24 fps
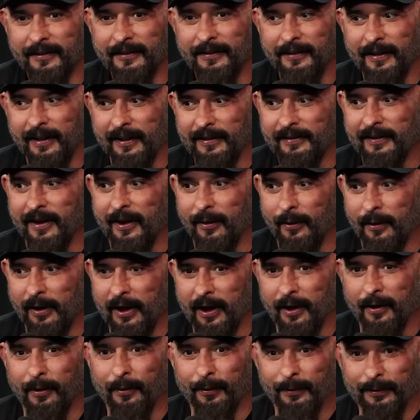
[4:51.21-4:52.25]
fix. That's how it
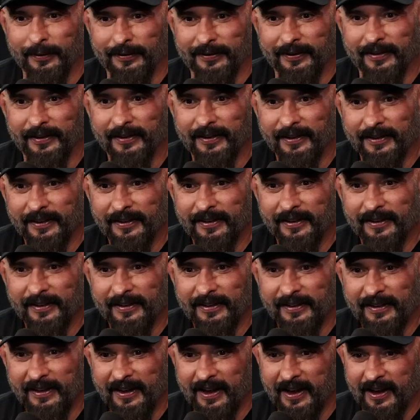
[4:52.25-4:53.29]
goes. no hack to
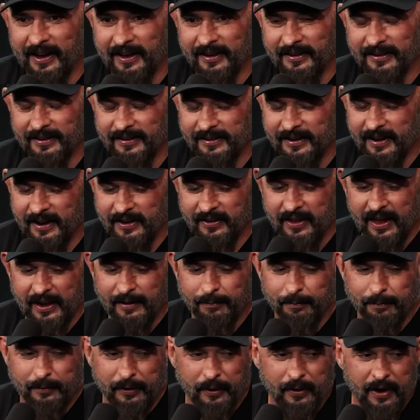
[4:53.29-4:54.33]
that. Yeah. Yeah. And
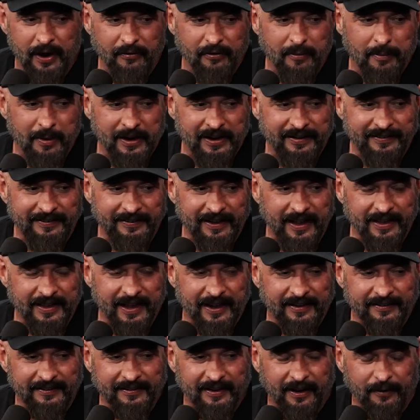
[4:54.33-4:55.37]
like, dude, everybody said
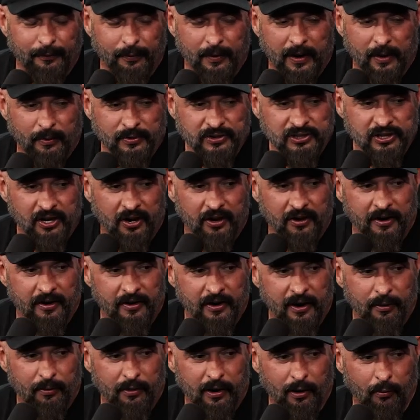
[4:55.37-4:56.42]
that stuff when I was
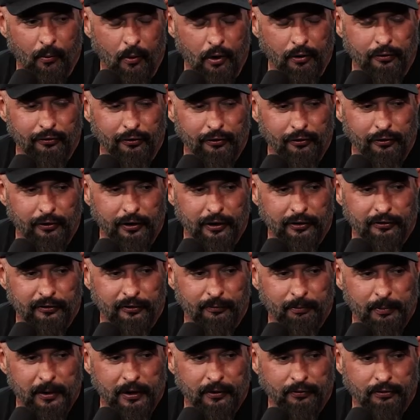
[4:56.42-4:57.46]
younger. They were like, wait till you get
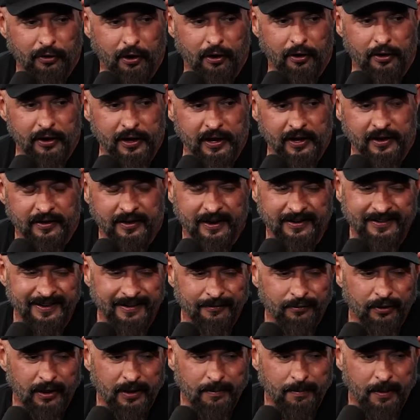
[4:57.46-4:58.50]
to be 30. That
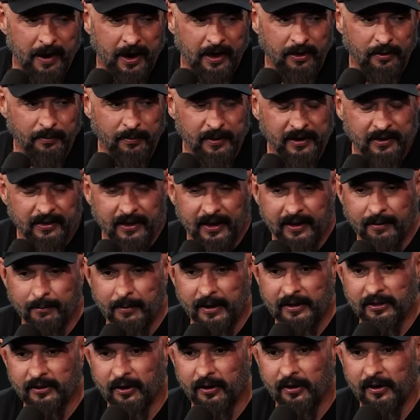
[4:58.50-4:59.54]
didn't really bother me. Like in
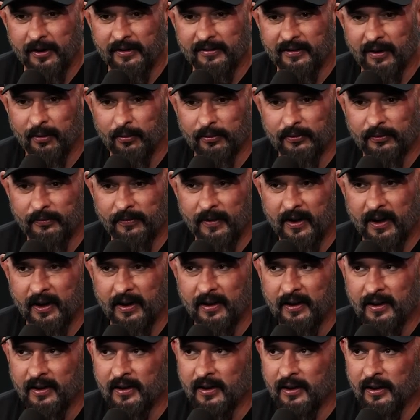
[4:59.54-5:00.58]
my mm -hmm. 30s, I was
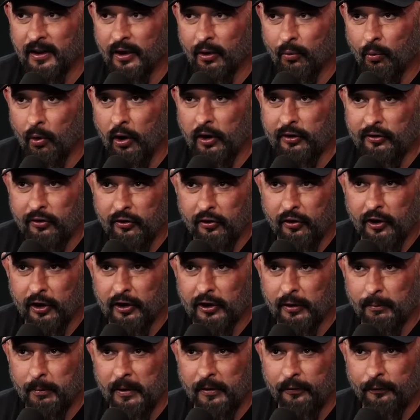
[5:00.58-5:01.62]
fine. Wait till you
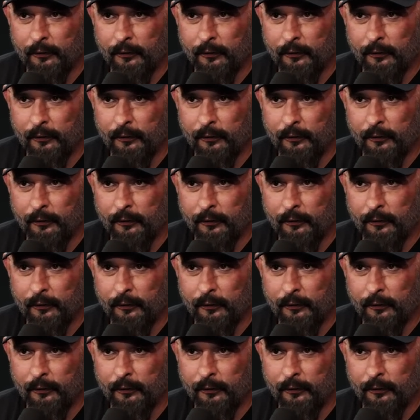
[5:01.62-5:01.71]
get to be